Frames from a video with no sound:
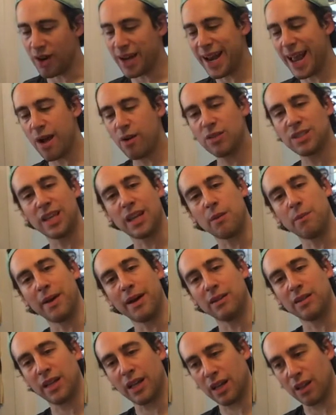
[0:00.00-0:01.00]
right now it's at
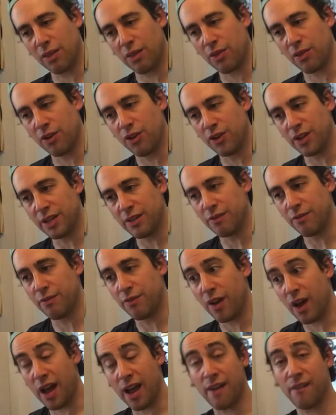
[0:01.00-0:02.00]
about like a
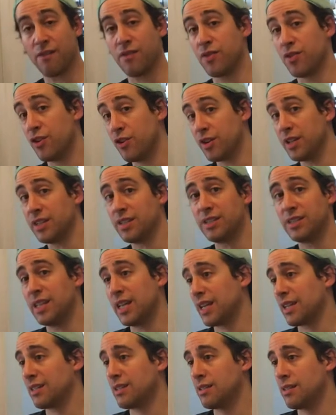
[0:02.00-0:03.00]
35,
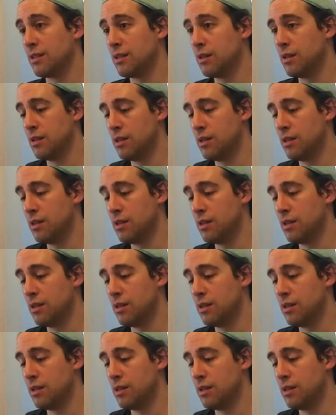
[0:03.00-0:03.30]
36%